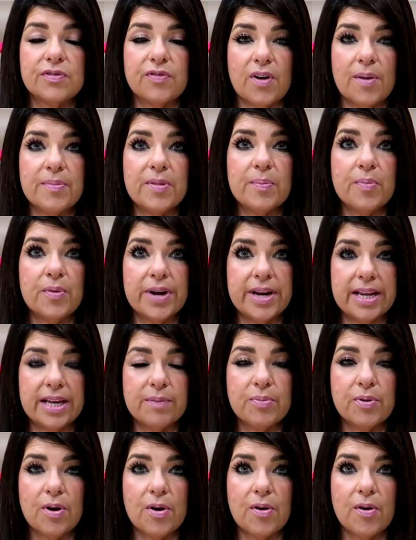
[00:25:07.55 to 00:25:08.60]
from the
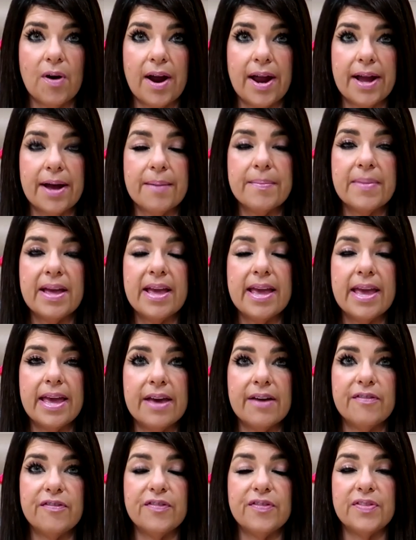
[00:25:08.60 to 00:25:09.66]
breeding program
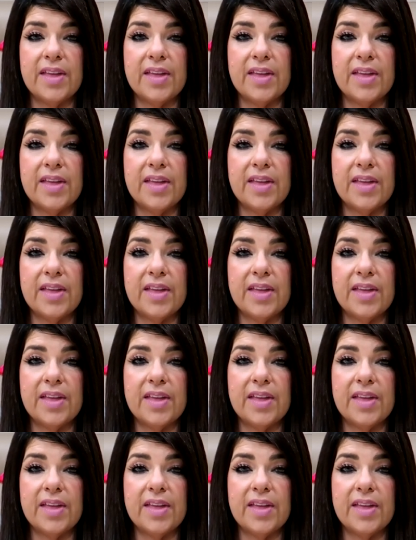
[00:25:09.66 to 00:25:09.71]
if